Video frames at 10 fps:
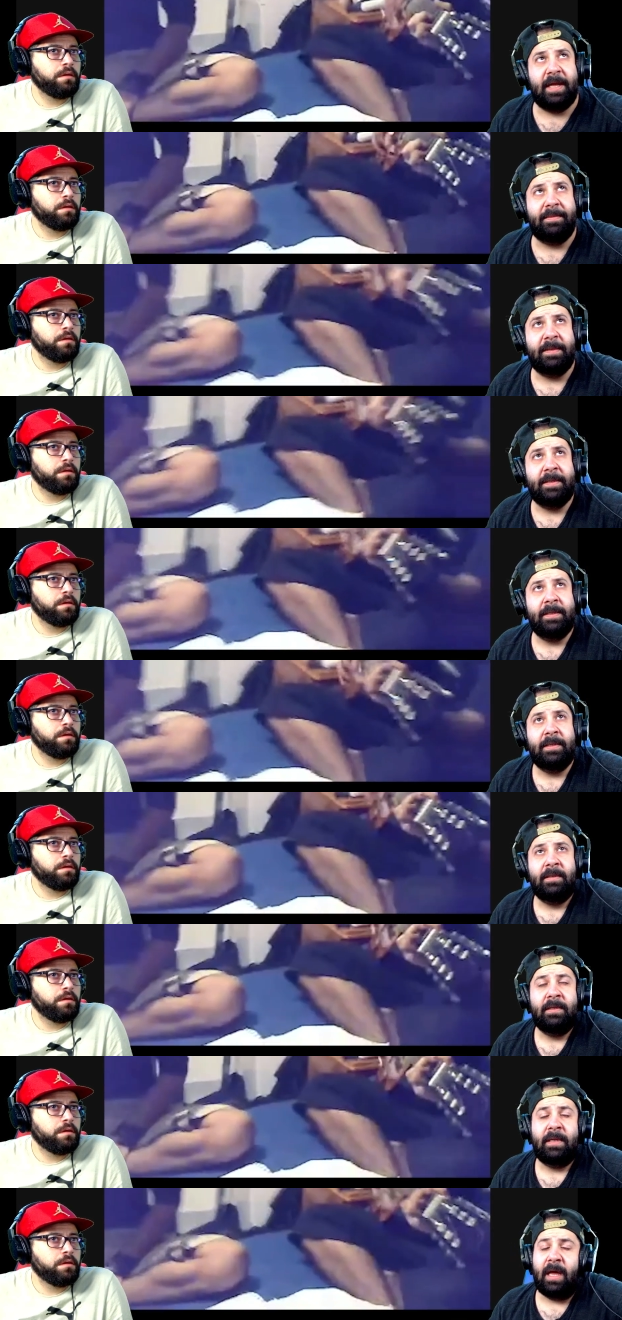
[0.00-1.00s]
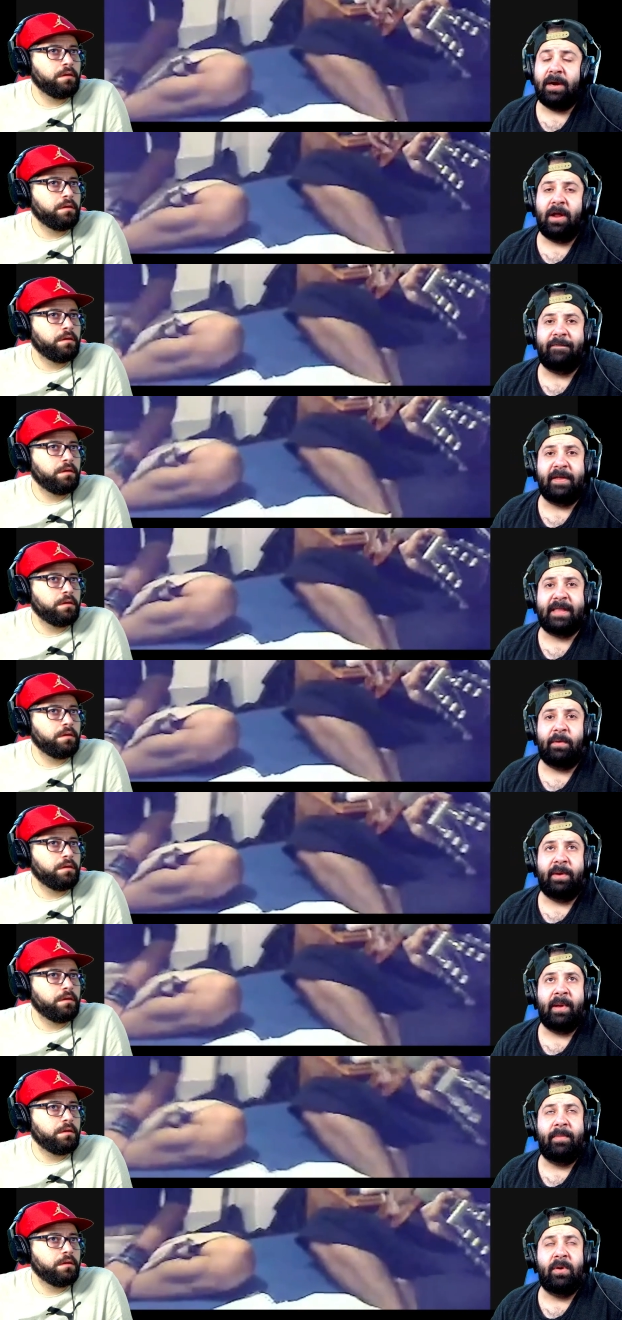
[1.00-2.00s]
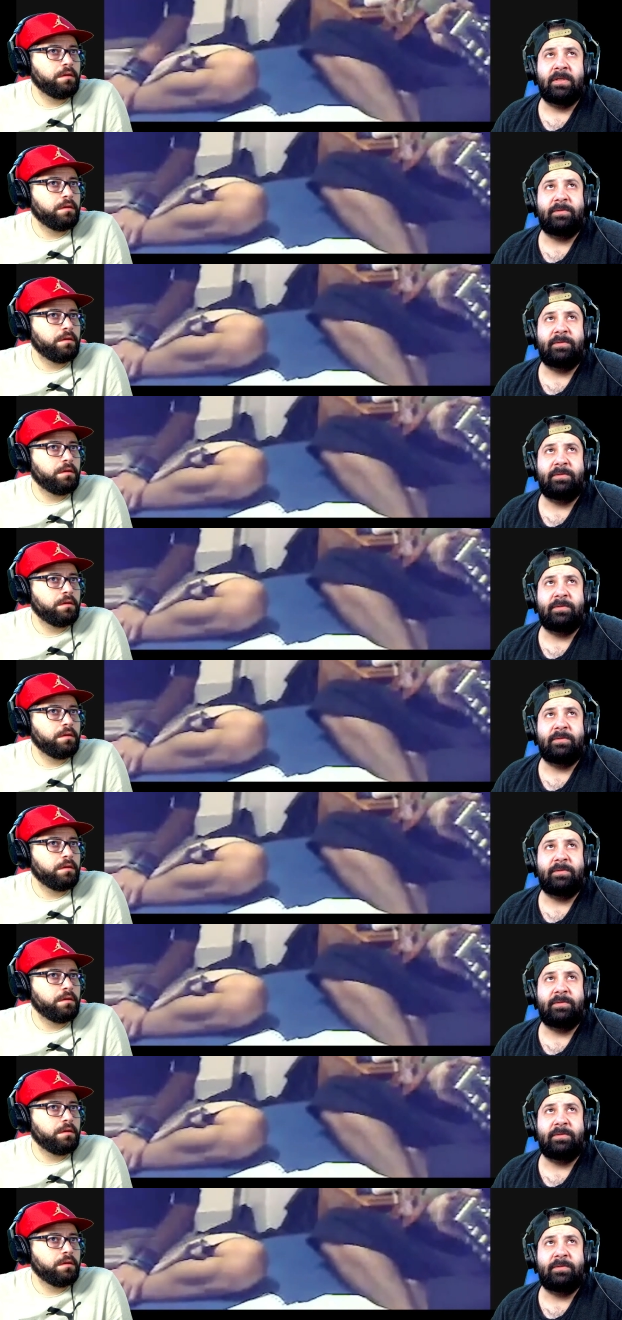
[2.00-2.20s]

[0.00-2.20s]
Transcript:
Speaker 1: up. I don't know. I felt that one of my bones,